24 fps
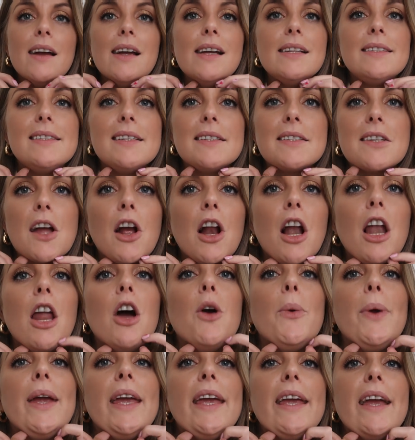It's this
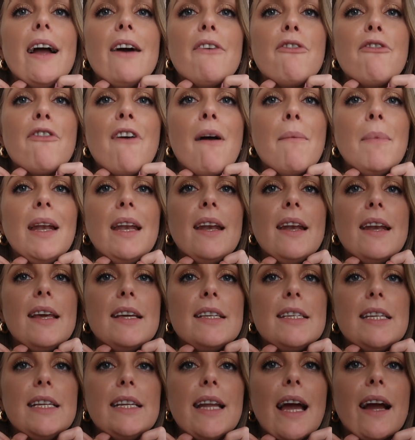Chloe
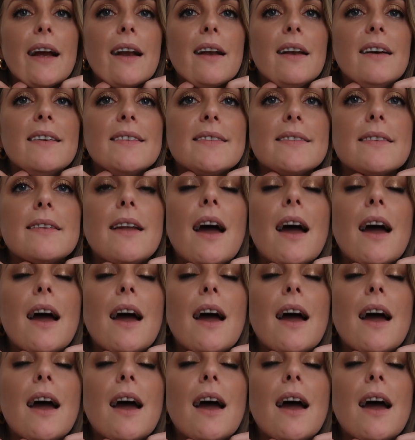Femininity necklace.